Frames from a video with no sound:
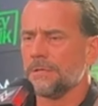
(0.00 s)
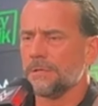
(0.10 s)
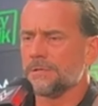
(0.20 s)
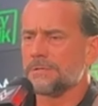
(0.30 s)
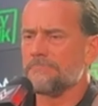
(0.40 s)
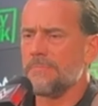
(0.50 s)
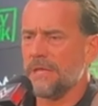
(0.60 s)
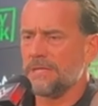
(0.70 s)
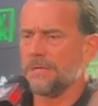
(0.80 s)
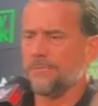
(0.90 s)
there's
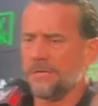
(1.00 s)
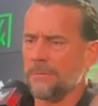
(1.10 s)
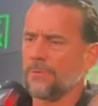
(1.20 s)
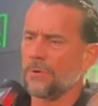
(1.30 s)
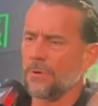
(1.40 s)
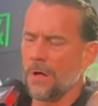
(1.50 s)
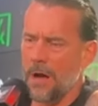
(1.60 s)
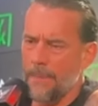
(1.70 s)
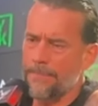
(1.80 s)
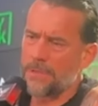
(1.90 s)
many people
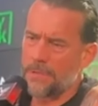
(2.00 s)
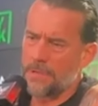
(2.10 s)
up